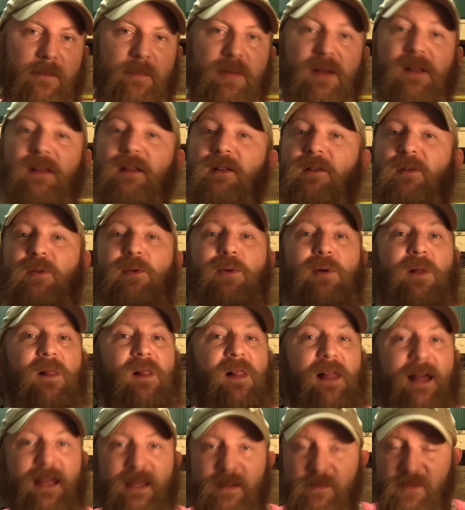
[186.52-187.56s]
political
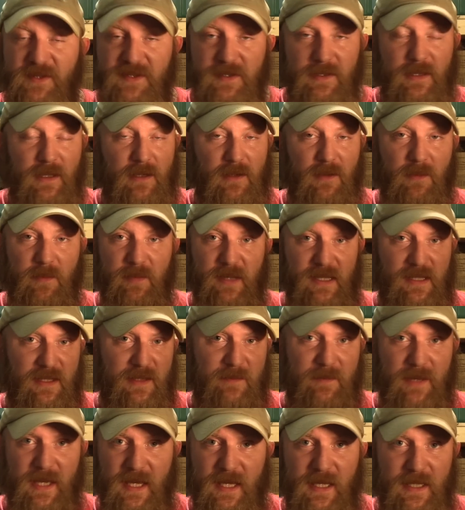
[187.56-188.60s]
claims that are
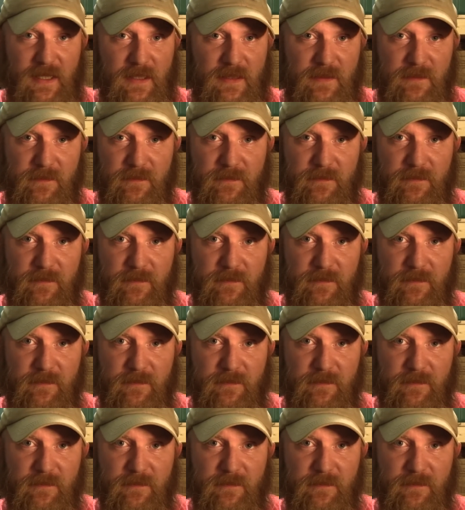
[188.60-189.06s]
being made.